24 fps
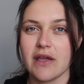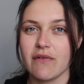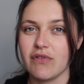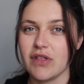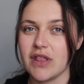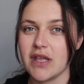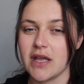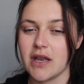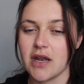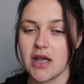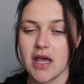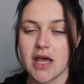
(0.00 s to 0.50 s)

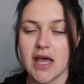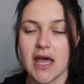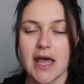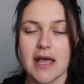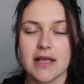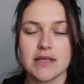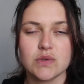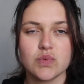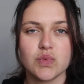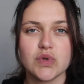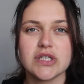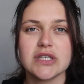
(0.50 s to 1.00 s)
everything in her
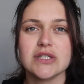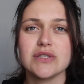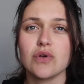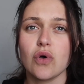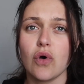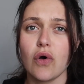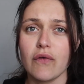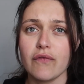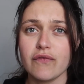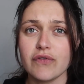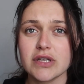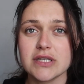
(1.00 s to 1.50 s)
hands, which is
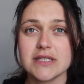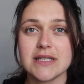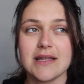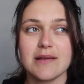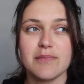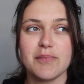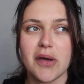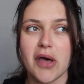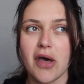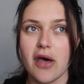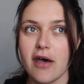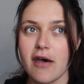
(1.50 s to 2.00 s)
obviously
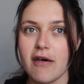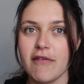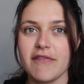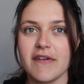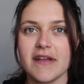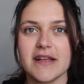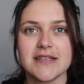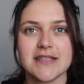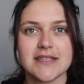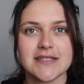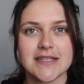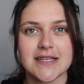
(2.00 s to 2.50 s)

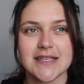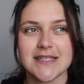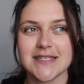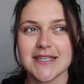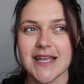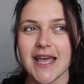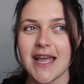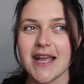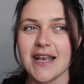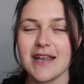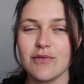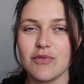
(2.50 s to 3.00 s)
perfect. It's
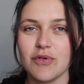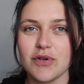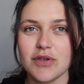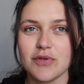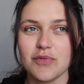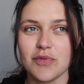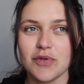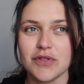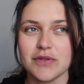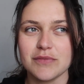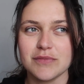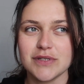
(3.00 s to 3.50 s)
exactly what
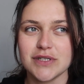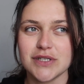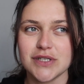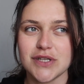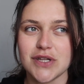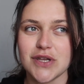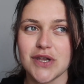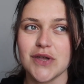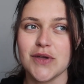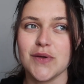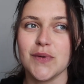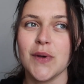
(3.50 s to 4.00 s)
you want them to
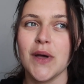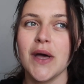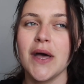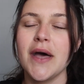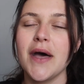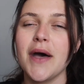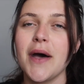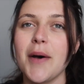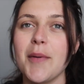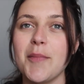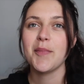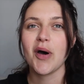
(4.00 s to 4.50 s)
do.
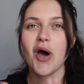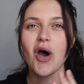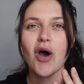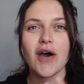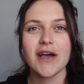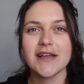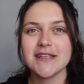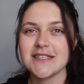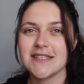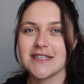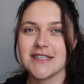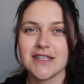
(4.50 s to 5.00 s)
But
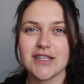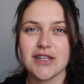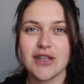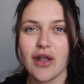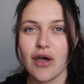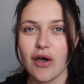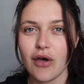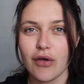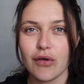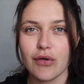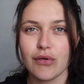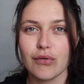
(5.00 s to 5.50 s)
I didn't
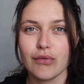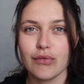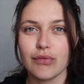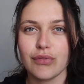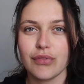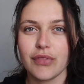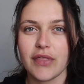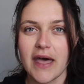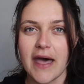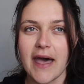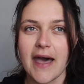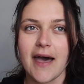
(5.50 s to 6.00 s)
know
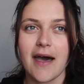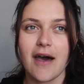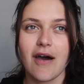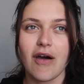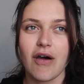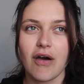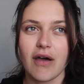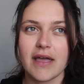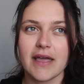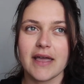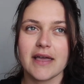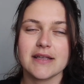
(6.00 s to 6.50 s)
that.
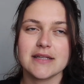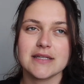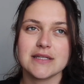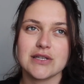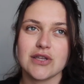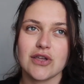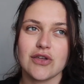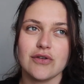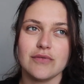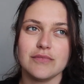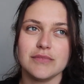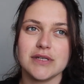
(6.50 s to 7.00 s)
I
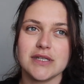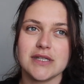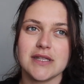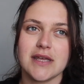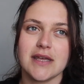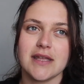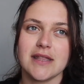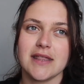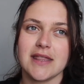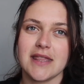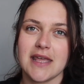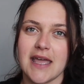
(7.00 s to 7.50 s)
assumed
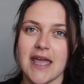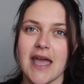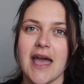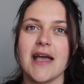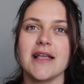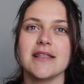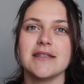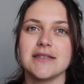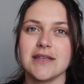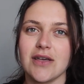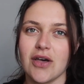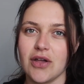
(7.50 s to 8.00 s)
that they
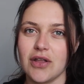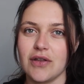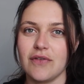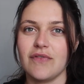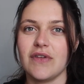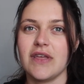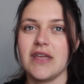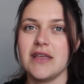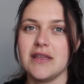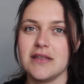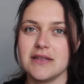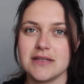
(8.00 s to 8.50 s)
had to kind of
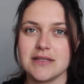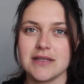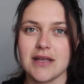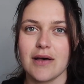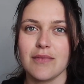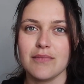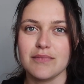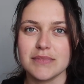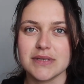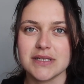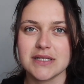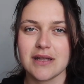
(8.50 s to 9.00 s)
eat
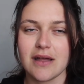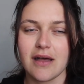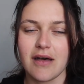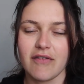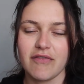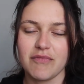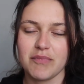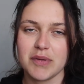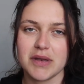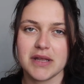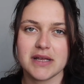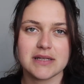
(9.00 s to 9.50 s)
some
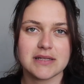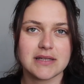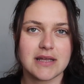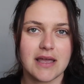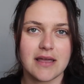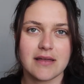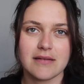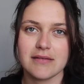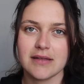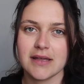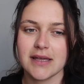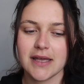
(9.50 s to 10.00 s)
stuff, but
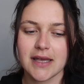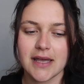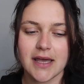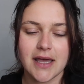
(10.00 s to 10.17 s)
it,